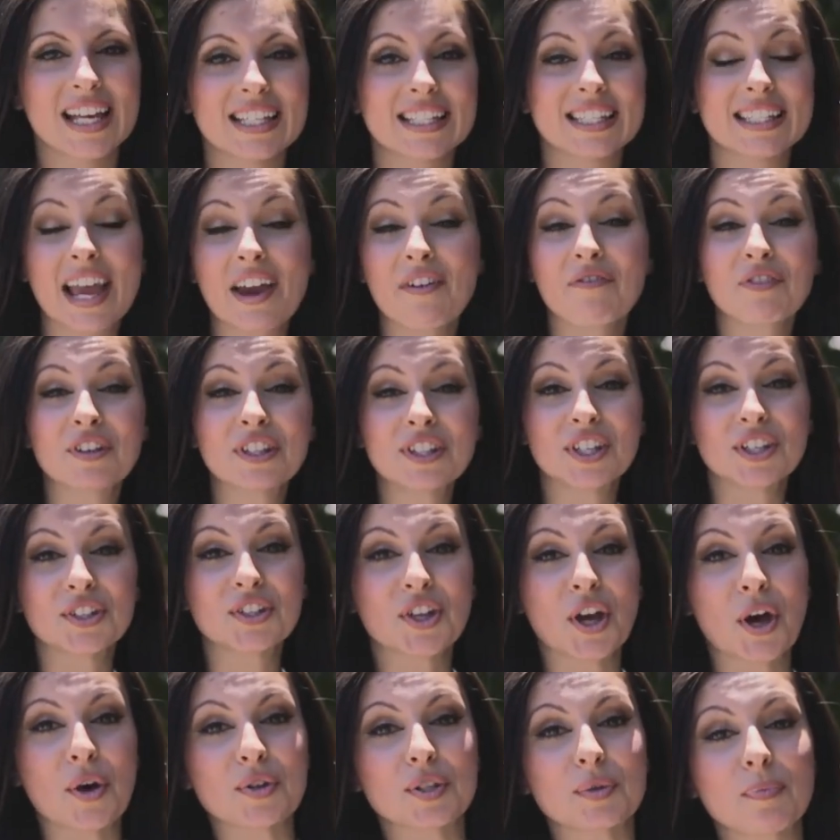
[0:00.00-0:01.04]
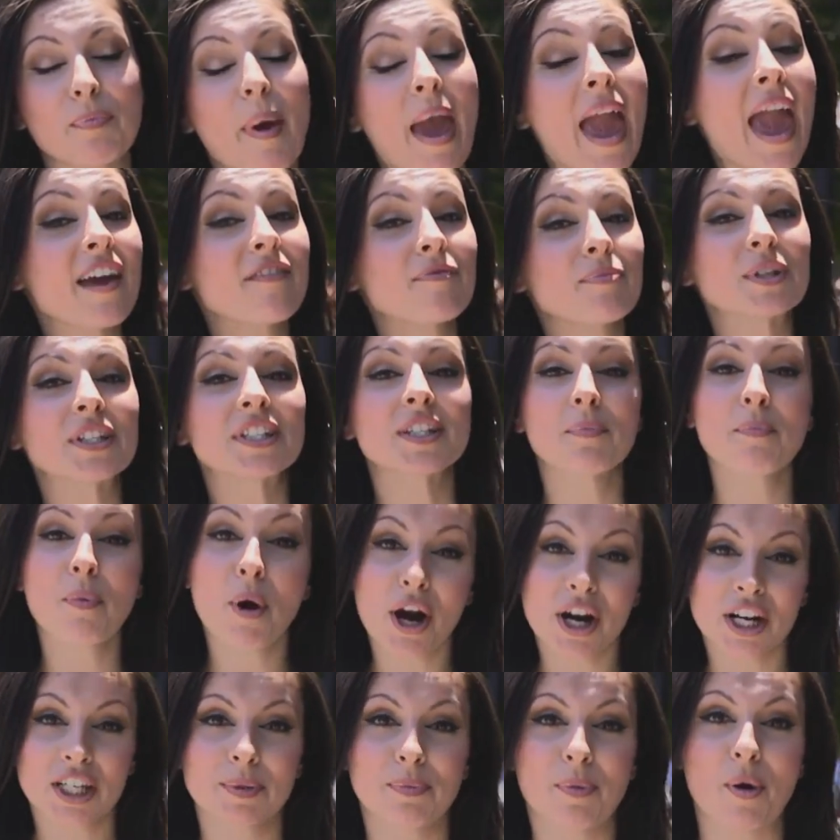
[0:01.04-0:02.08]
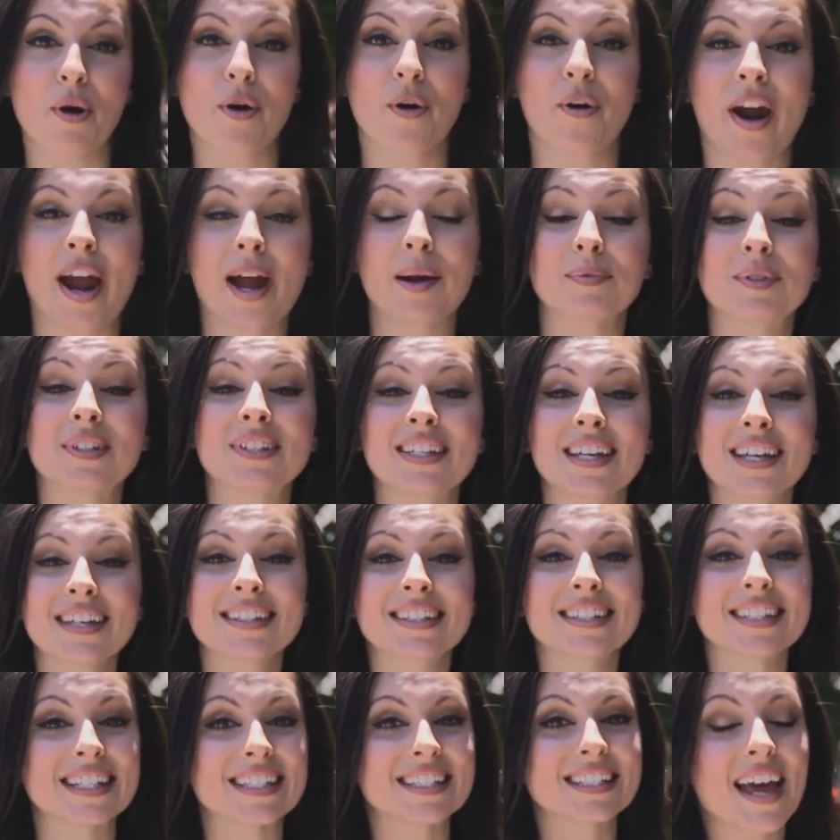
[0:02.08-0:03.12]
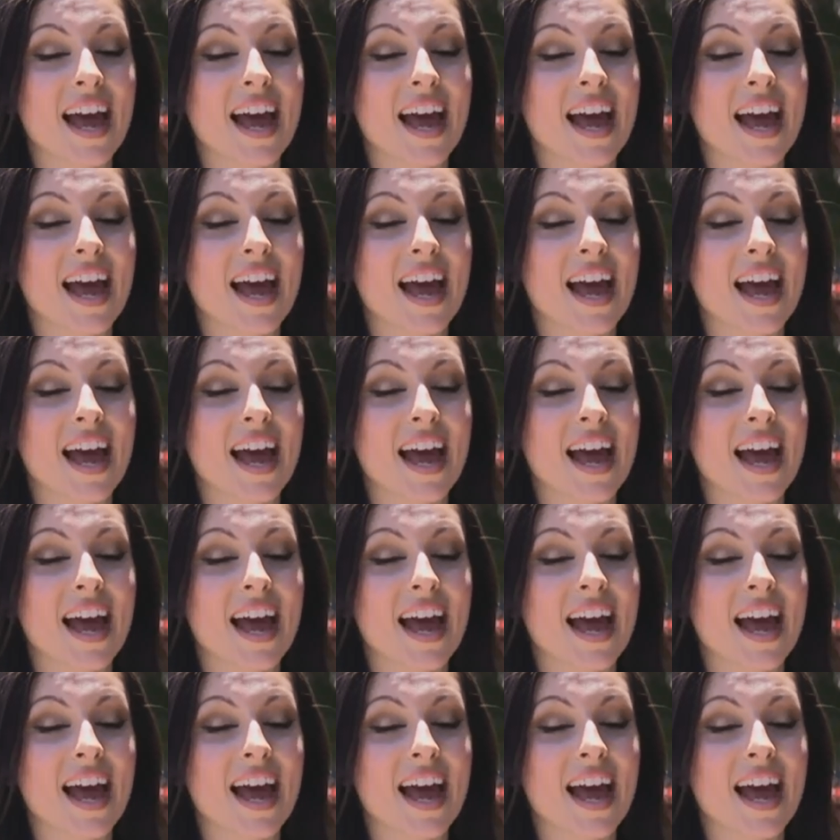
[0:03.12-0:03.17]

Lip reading: San Francisco's Pavement to Parks program seeks to